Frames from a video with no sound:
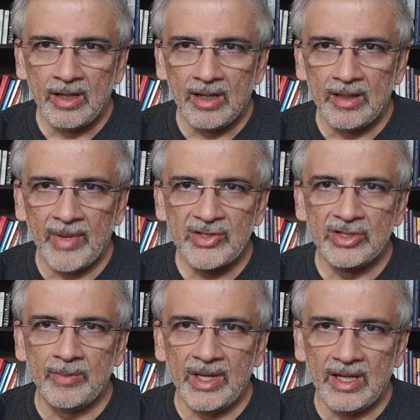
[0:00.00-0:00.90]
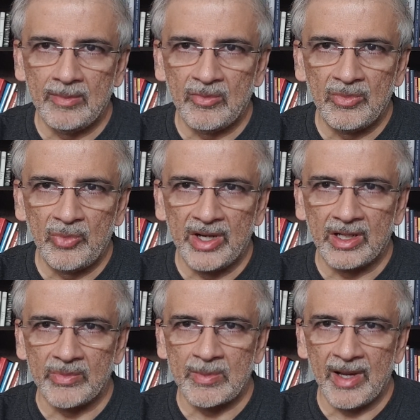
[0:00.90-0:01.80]
imagine the mayhem when it
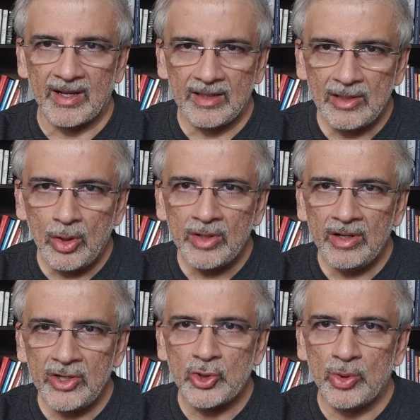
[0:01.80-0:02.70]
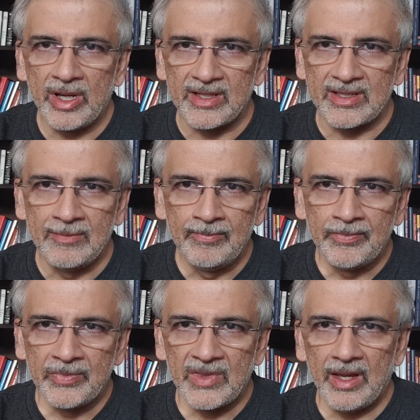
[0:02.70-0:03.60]
comes back. And the lockdown has showed us
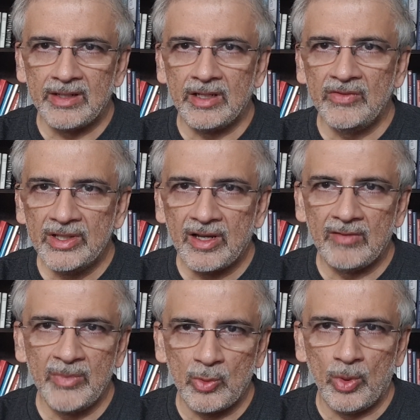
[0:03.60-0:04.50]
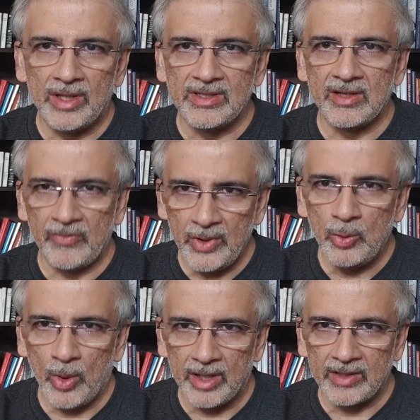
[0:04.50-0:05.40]
that if the government wants, if we
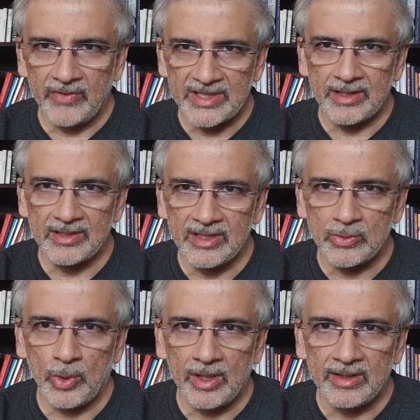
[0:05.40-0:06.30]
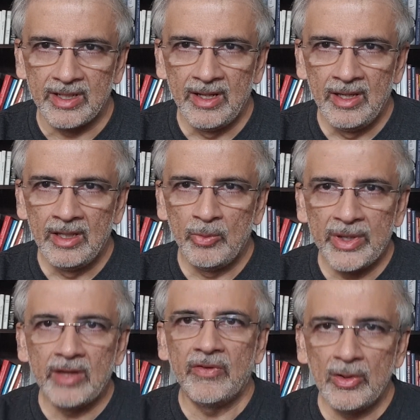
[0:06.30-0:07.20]
want, if we citizens want, we
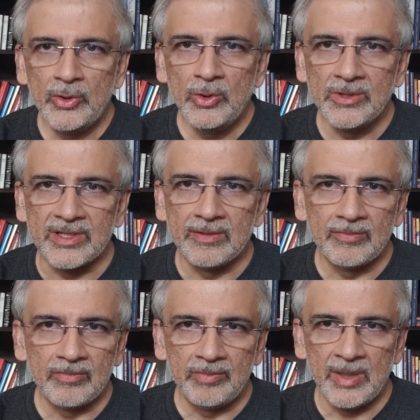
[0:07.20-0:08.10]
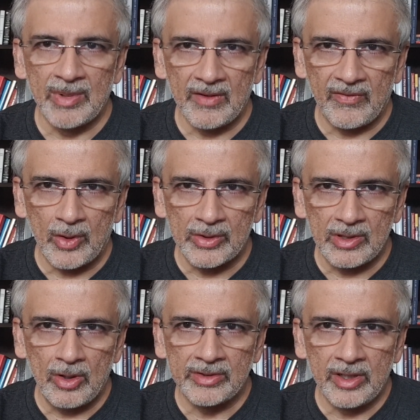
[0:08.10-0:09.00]
can follow rules. People have followed the
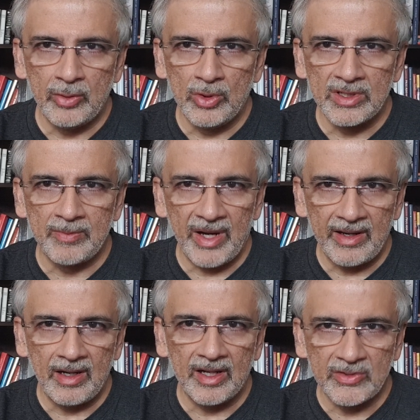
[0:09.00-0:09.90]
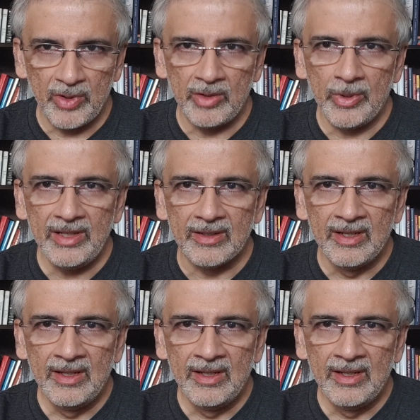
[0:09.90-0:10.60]
lockdown rules by and large very well.